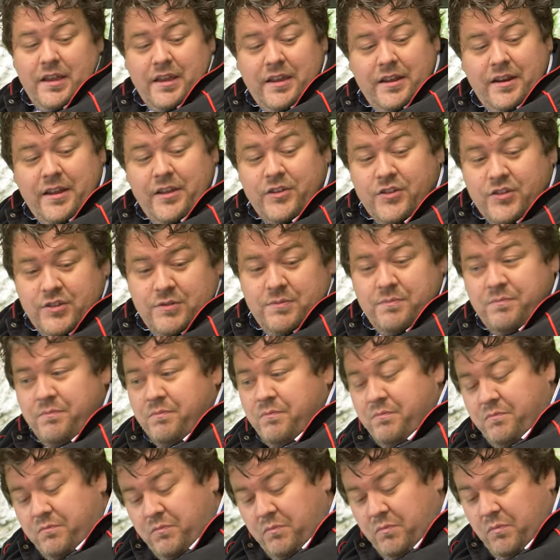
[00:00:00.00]
And it's
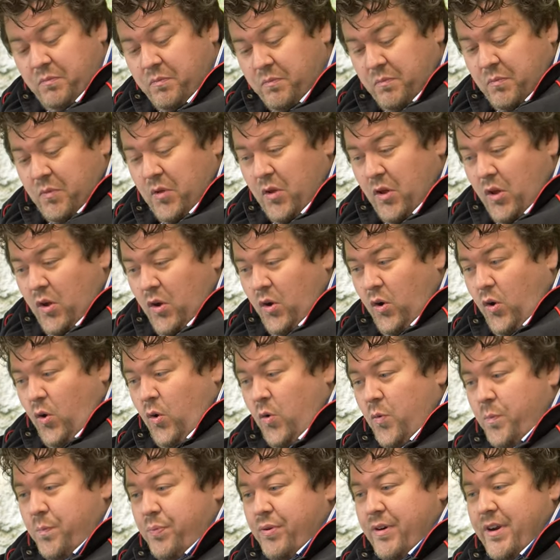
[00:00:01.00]

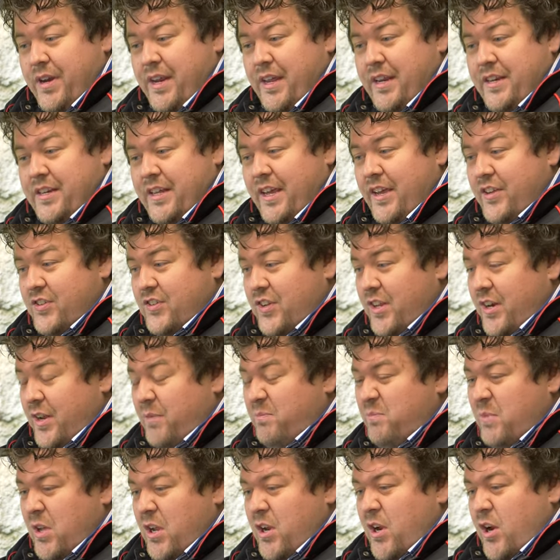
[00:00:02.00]
all pretty decent
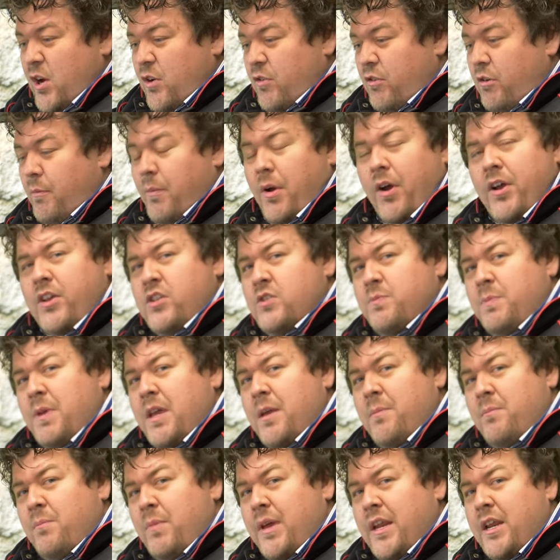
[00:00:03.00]
and reminds
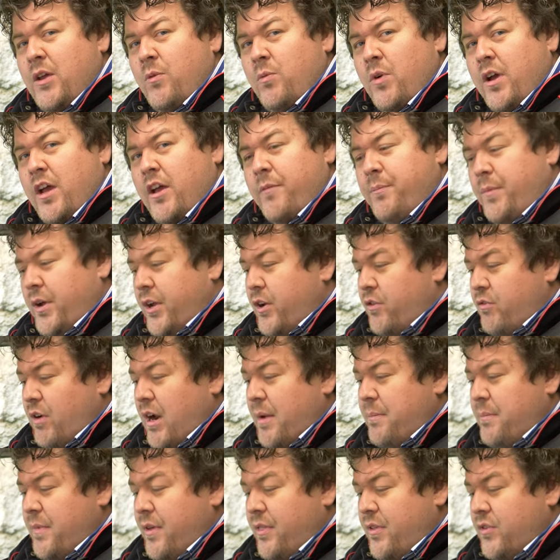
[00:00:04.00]
me in many ways of my
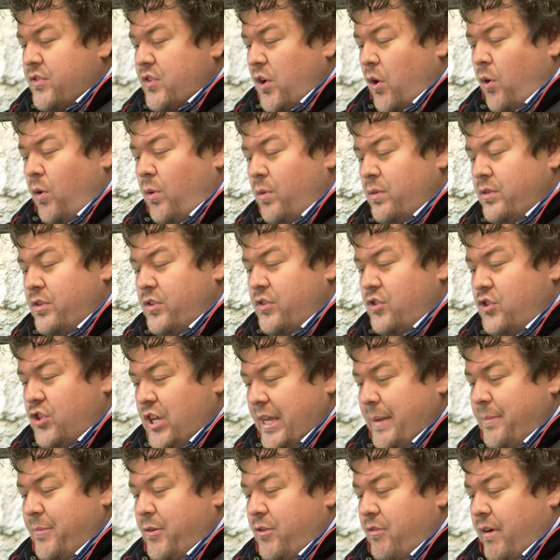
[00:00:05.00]
grandmother's old
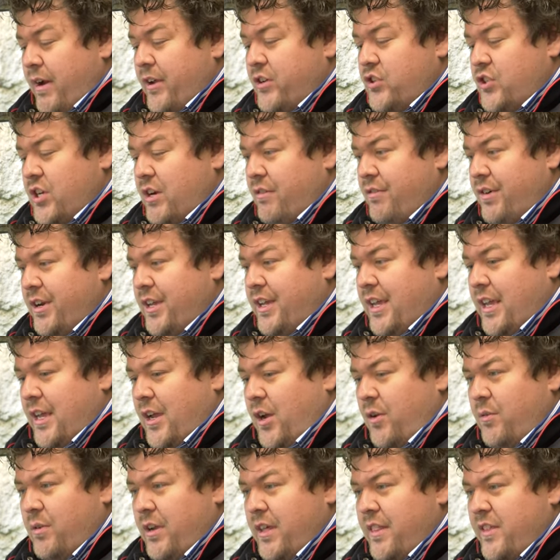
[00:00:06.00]
Jeep Grand
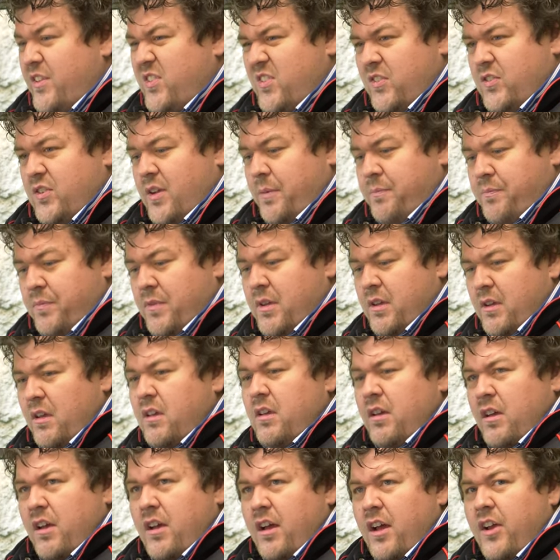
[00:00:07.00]
Cherokee, only this is a,
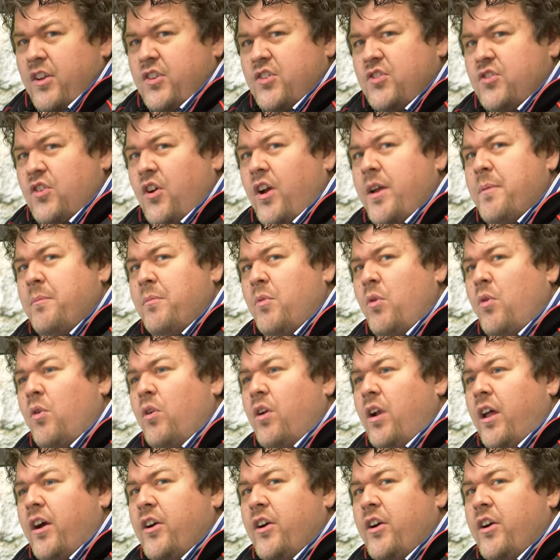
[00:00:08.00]
a sight more